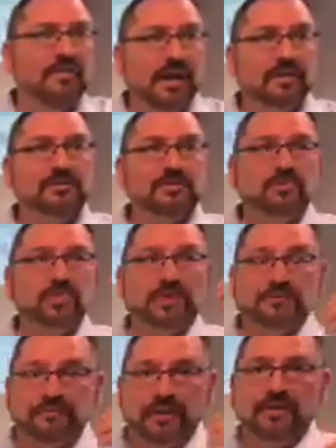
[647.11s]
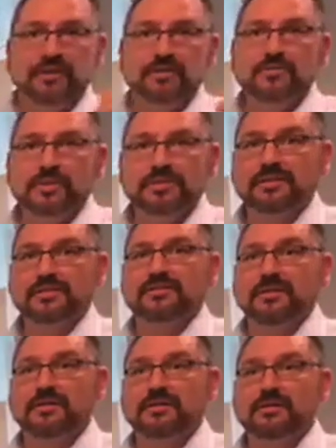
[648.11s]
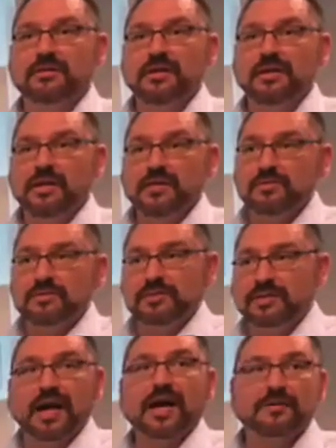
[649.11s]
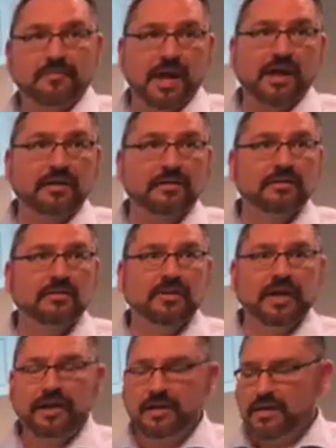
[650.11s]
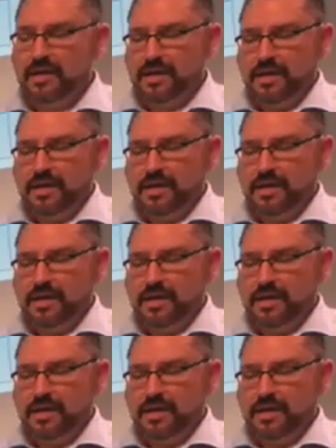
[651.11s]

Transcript: That's what a Pharaoh was considered. He was a god man, okay?